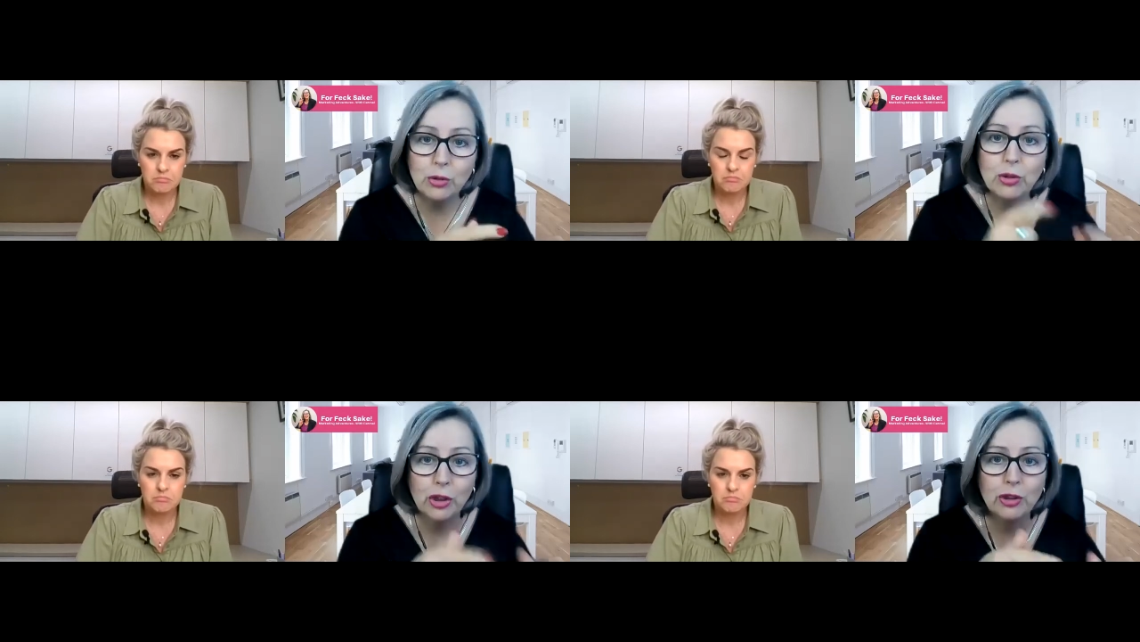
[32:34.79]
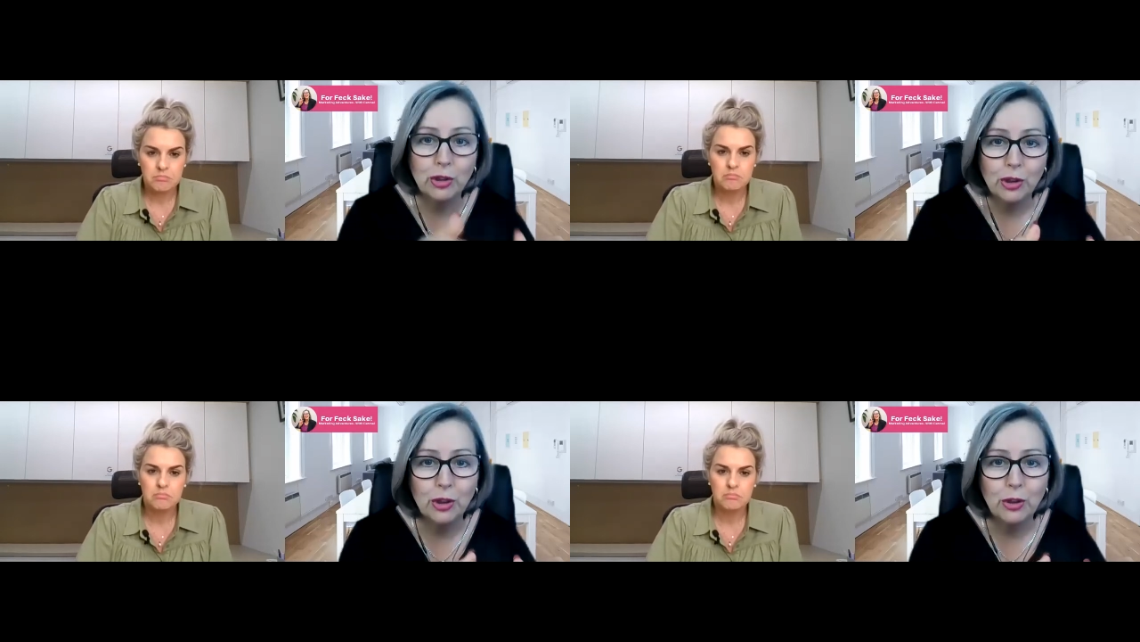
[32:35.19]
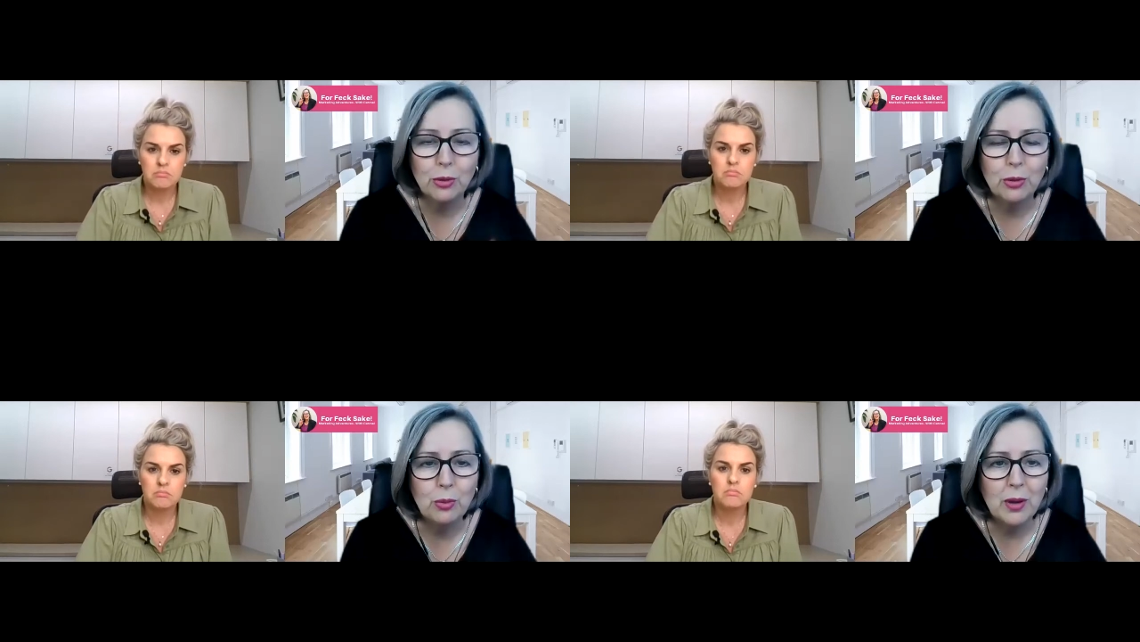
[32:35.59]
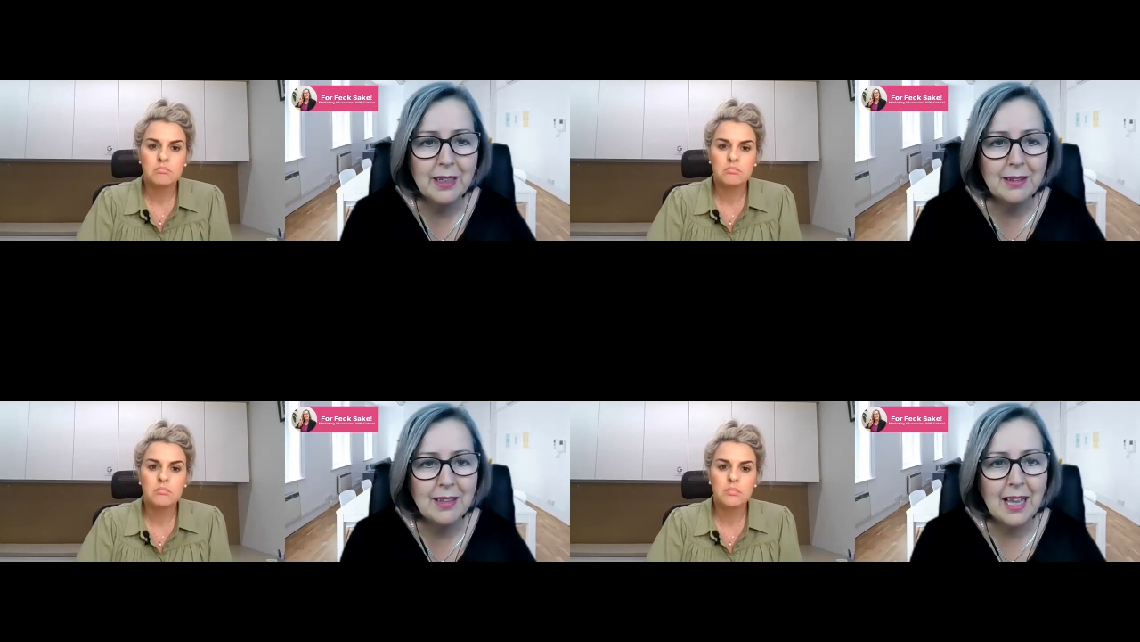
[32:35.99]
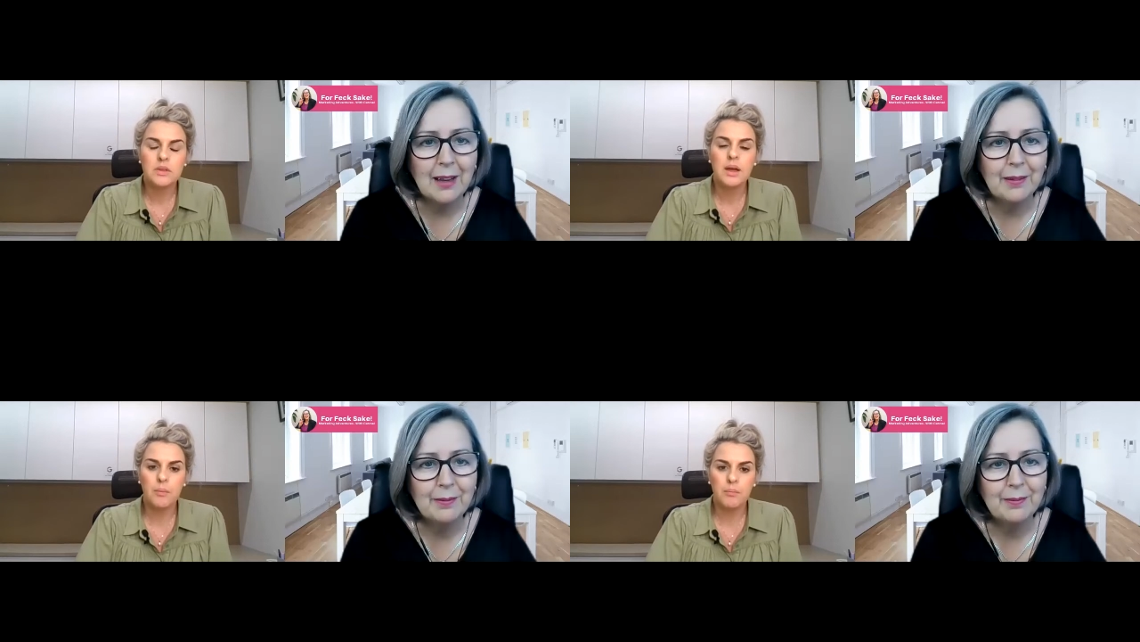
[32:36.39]
Speaker 1: to nurture you. What is
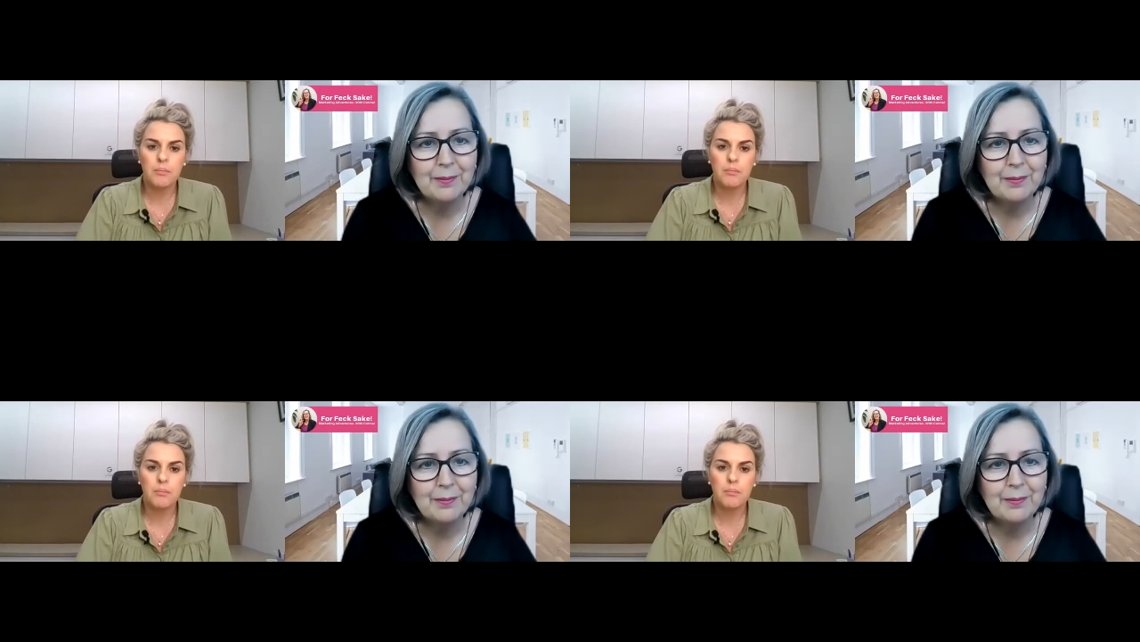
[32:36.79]
that?